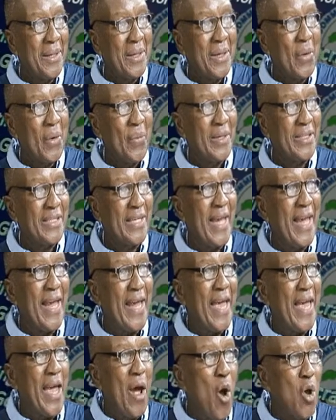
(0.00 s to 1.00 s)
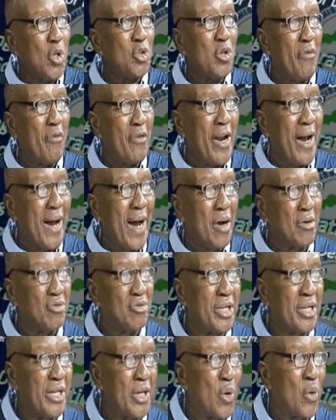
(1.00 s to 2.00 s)
we see a host of other
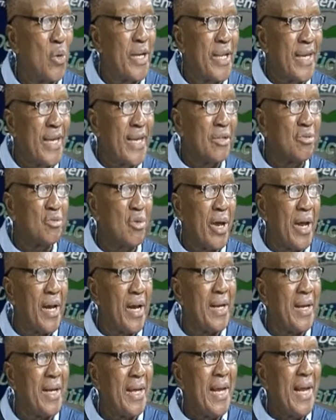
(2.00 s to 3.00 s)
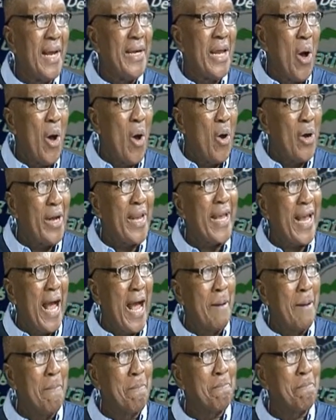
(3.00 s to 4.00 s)
countries, including Israel. They
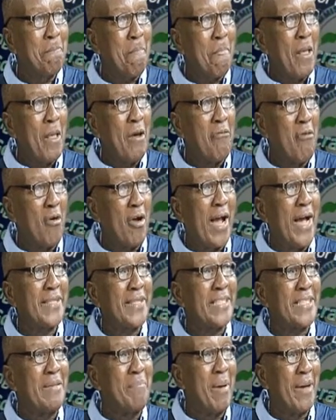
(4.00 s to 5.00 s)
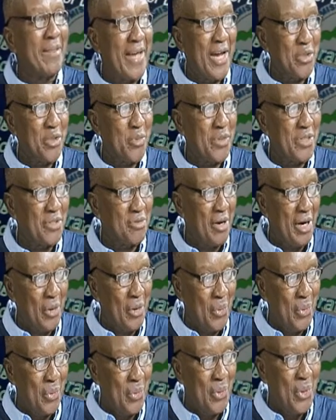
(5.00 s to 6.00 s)
come for can sympathize with Sierra
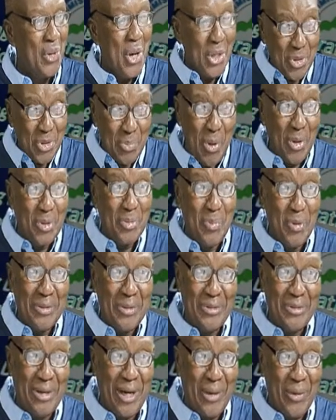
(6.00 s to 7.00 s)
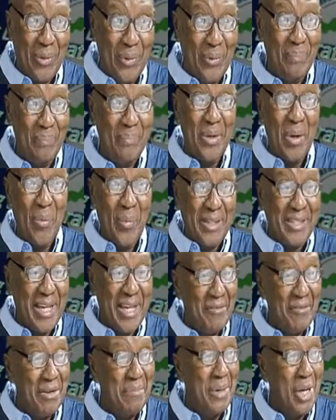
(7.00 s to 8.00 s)
Leone. Small Sierra Leone, with
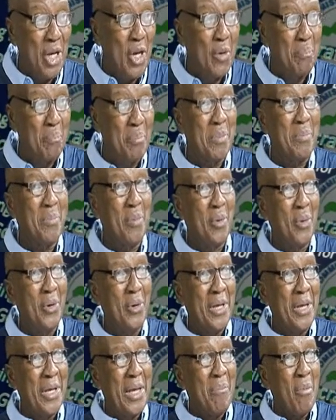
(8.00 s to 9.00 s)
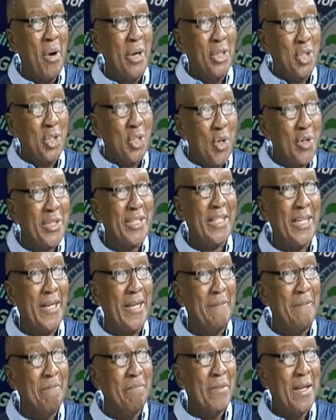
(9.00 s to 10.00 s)
7 million people. But it should
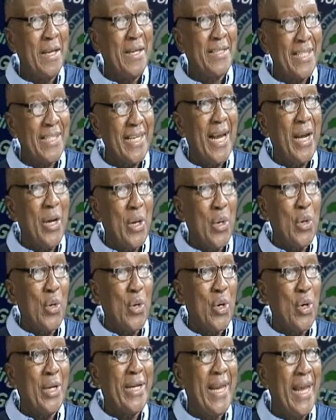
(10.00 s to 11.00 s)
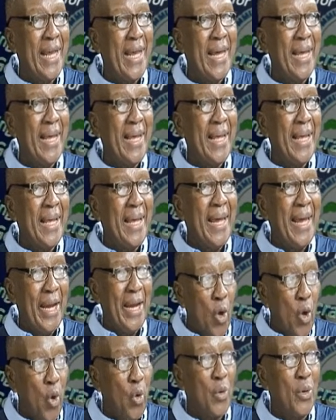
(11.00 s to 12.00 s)
say Sierra Leone not there
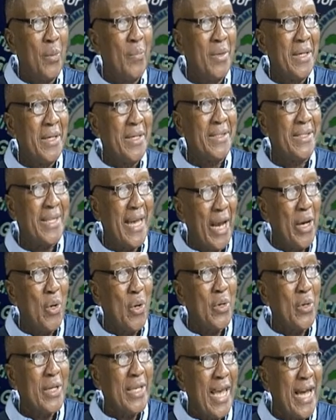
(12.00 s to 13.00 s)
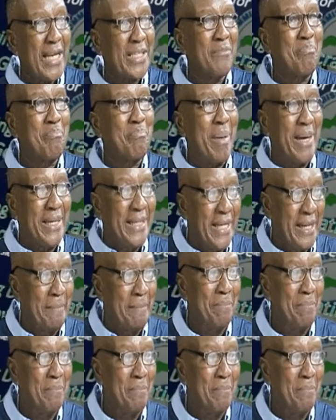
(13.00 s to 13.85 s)
alone. Sierra Leone get party them.